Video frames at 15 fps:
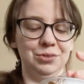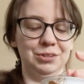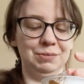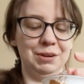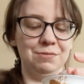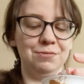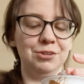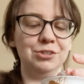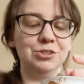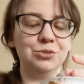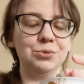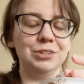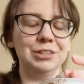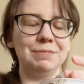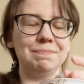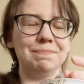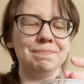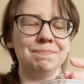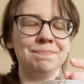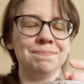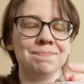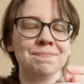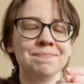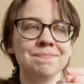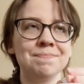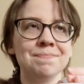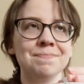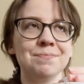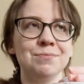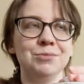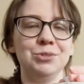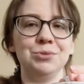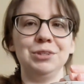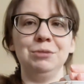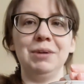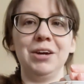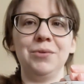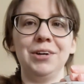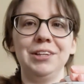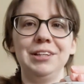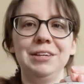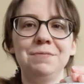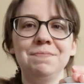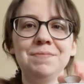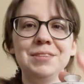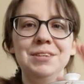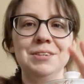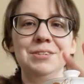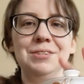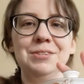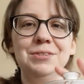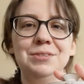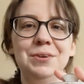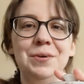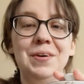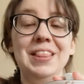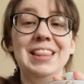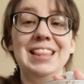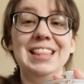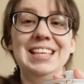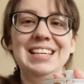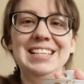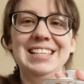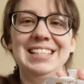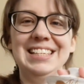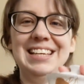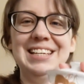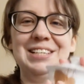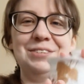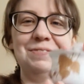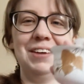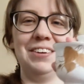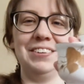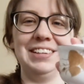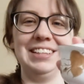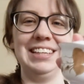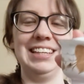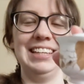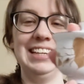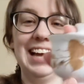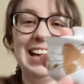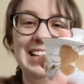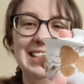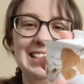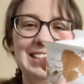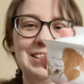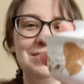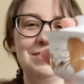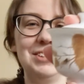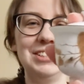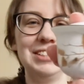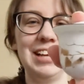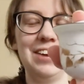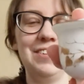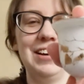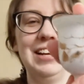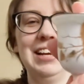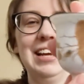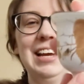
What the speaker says: my first one was really bad quality. So this is my really nice first Gaiwan.